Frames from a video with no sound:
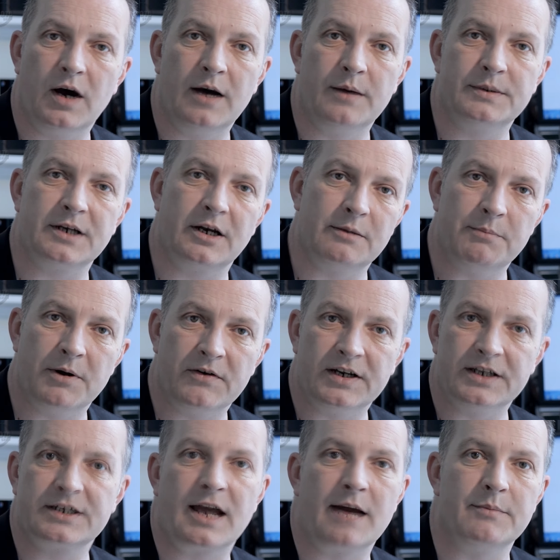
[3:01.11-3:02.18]
It's only
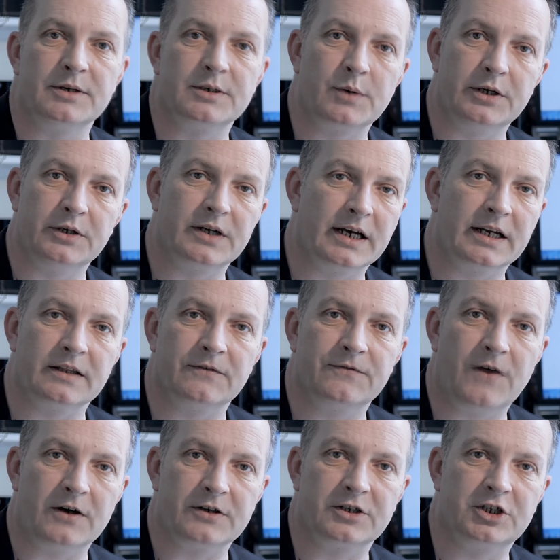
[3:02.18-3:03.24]
mirrorless cameras where you're getting the
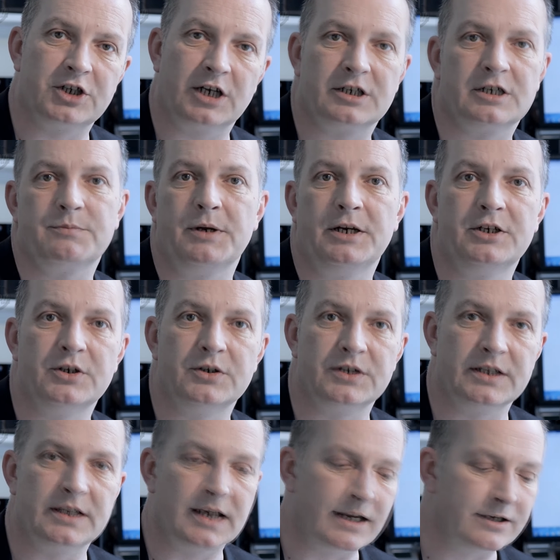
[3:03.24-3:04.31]
faster shutter speed
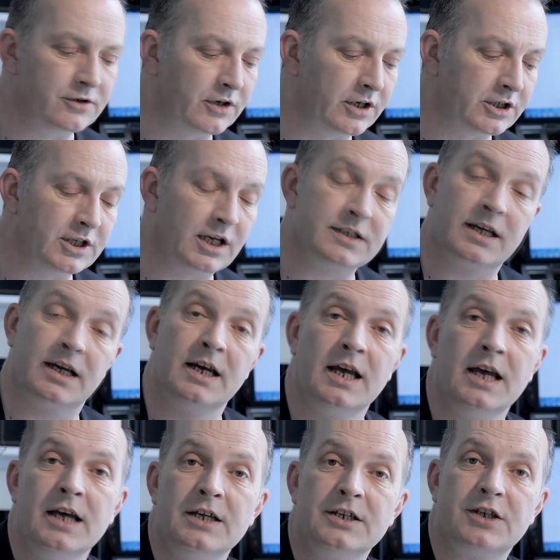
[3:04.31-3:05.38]
using the electronic shutter.
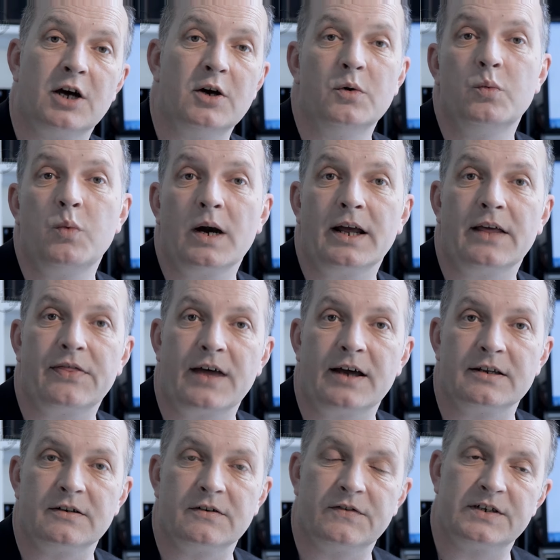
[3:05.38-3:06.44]
So
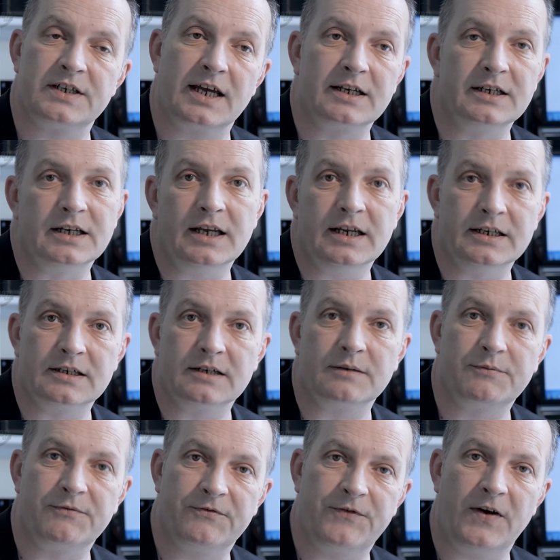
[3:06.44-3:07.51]
1/8000th of a second is a
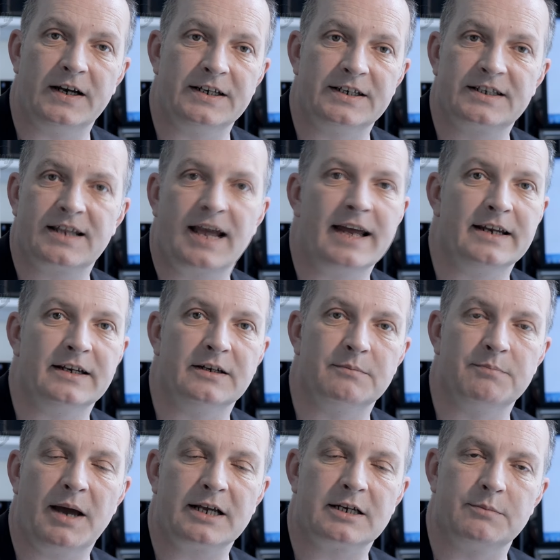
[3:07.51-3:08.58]
fairly
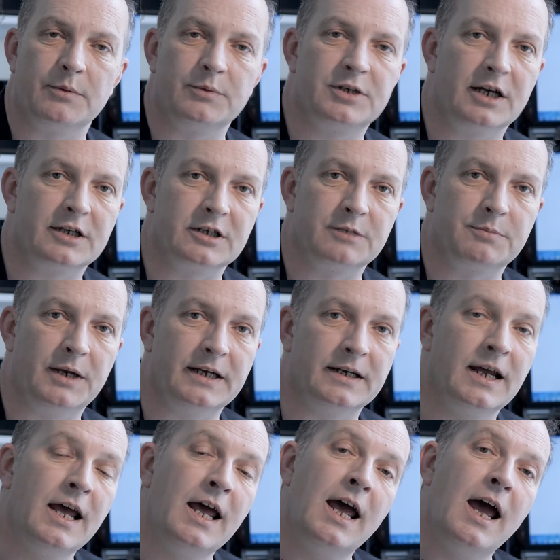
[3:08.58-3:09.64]
standard maximum shutter speed.
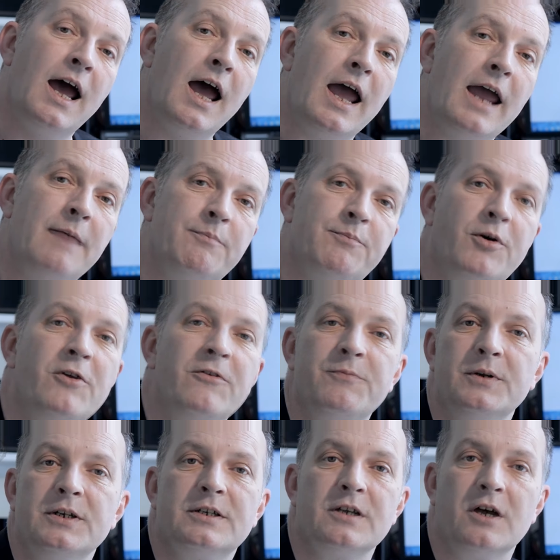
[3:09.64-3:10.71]

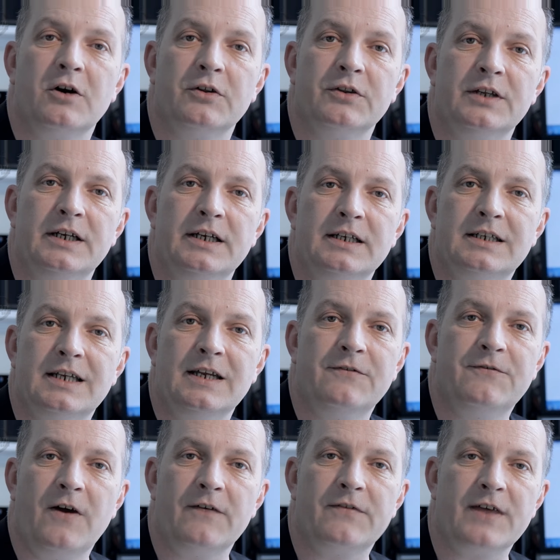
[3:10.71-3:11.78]
Improvements on the
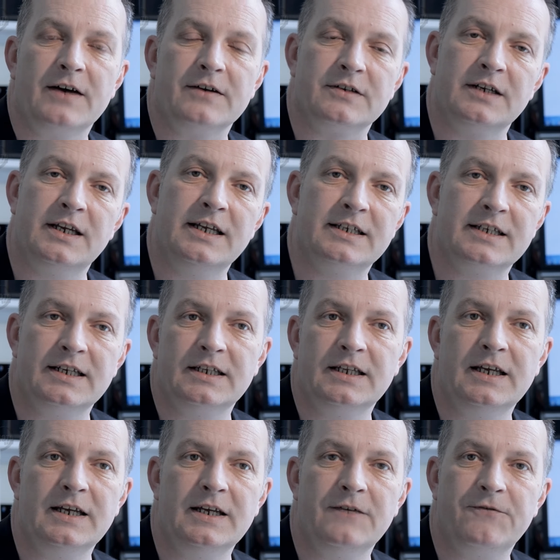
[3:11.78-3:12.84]
D5000 is in
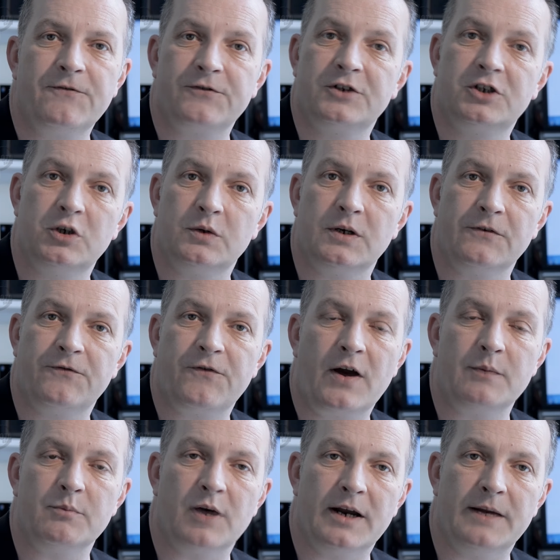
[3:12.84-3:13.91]
the shooting
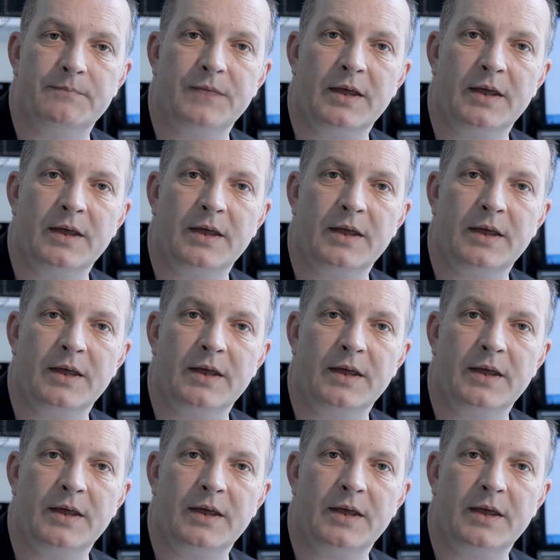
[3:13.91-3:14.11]
frame rate.